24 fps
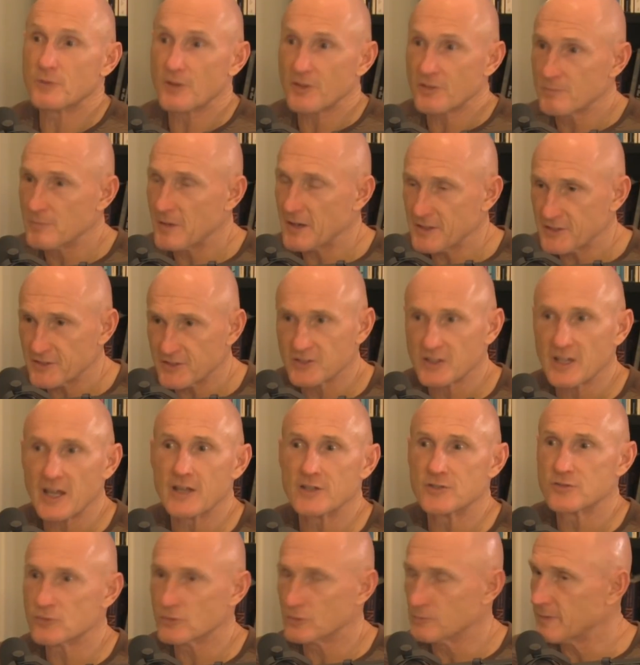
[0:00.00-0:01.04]
with my
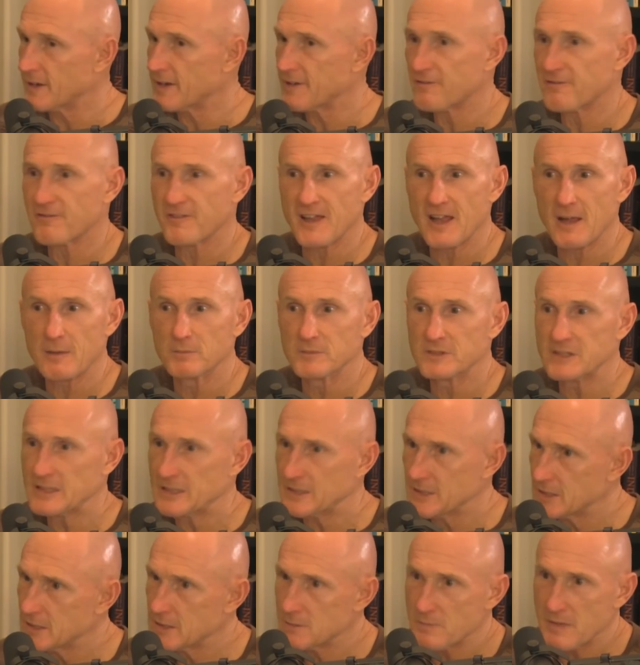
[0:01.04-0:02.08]
schedule, my family,
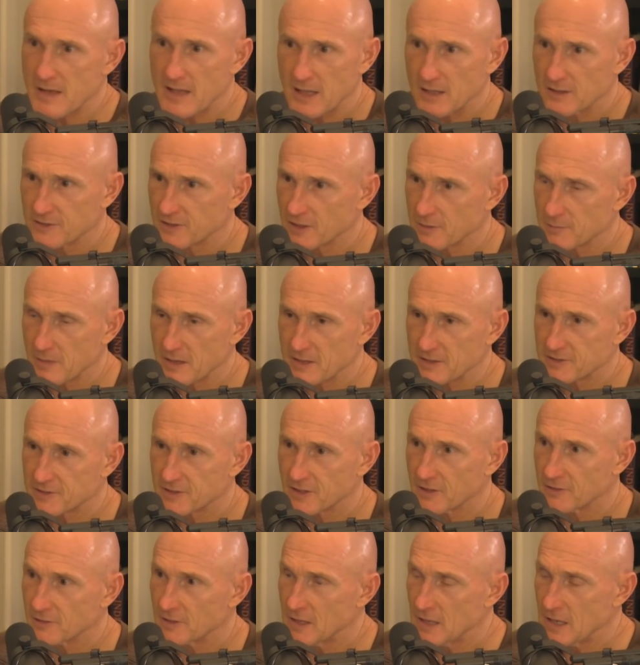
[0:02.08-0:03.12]
and the demands on
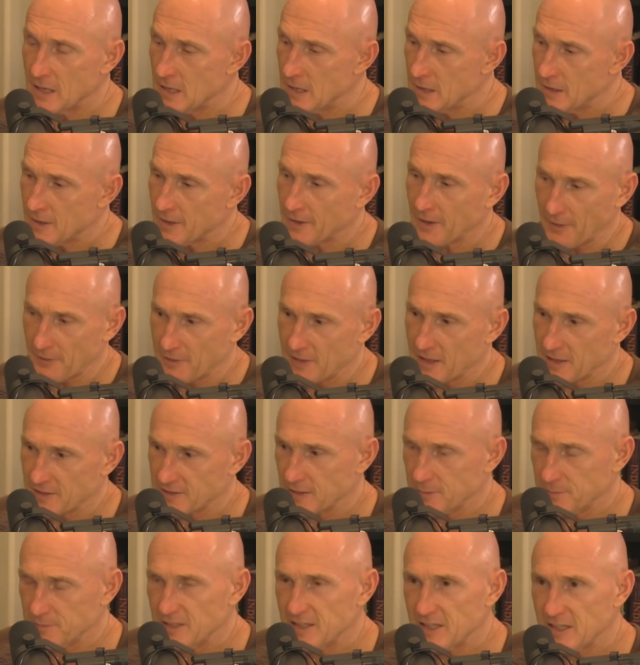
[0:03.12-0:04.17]
myself. And I think it's
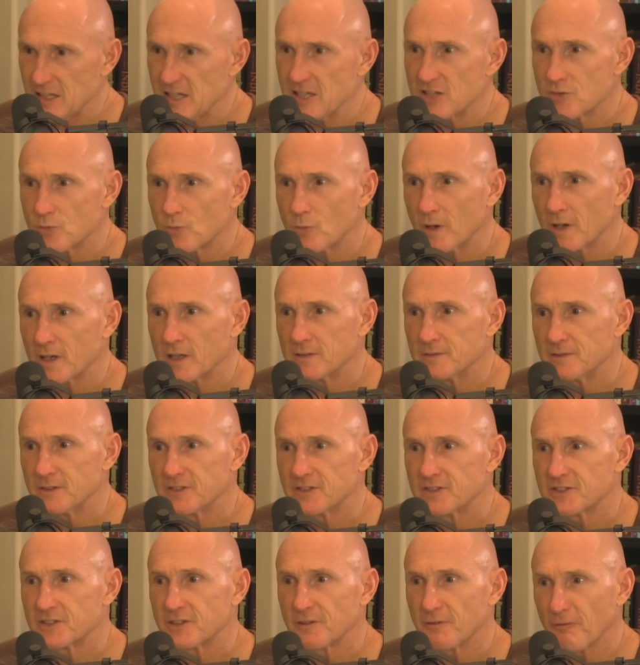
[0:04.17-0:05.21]
up to each one of
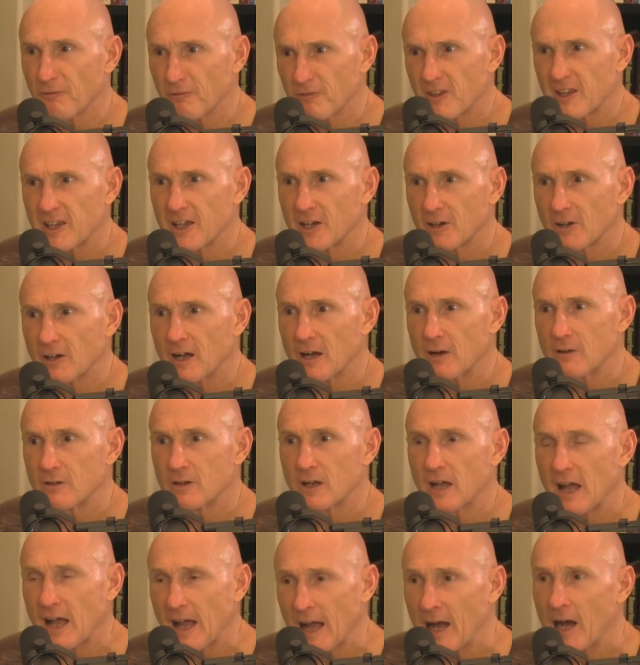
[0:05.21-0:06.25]
us to figure out
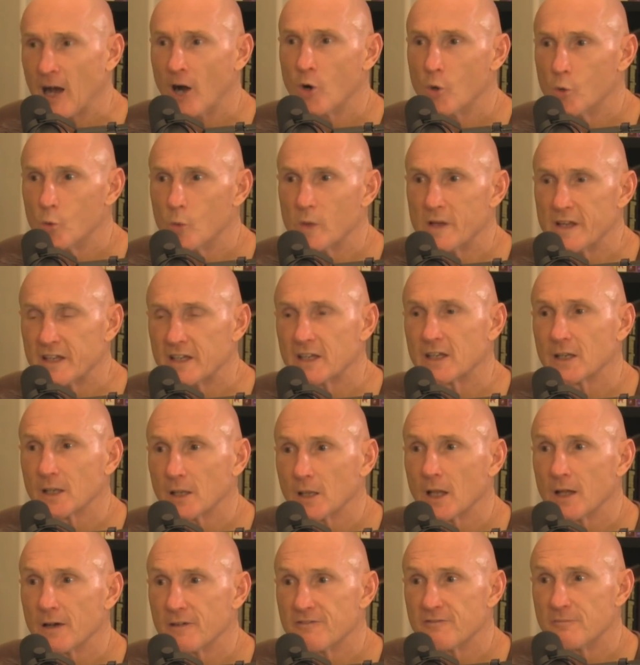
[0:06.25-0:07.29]
how we can
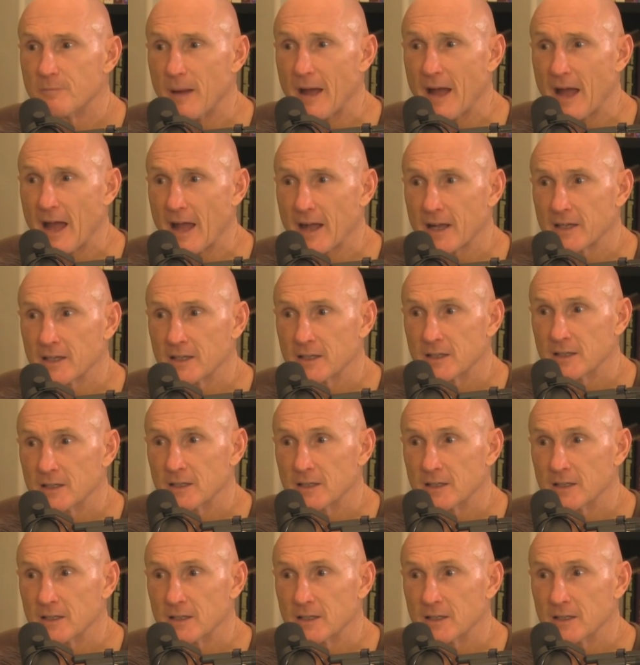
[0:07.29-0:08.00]
love back